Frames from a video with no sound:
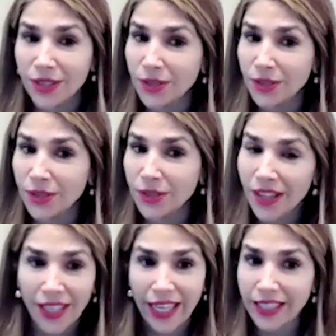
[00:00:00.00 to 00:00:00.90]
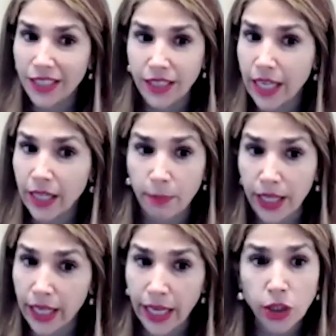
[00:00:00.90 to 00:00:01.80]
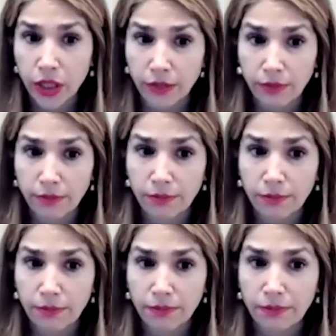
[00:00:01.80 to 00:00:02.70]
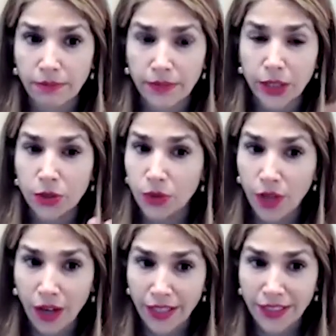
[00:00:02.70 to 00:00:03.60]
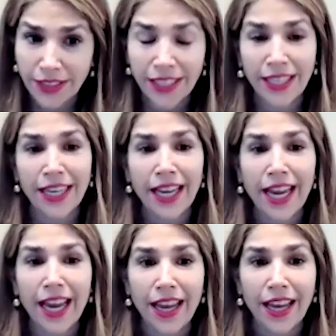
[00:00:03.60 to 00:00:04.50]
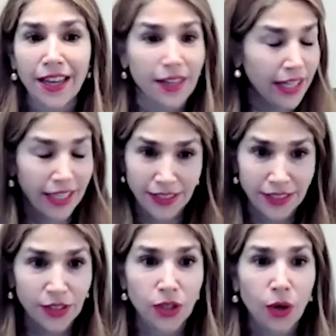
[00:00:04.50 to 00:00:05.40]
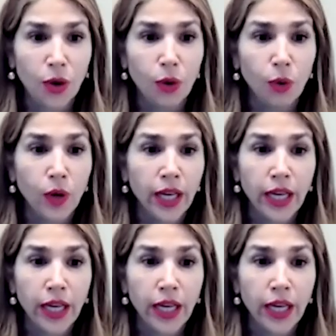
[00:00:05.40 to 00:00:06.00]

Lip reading: do not like to take medication. They do not. Yes. So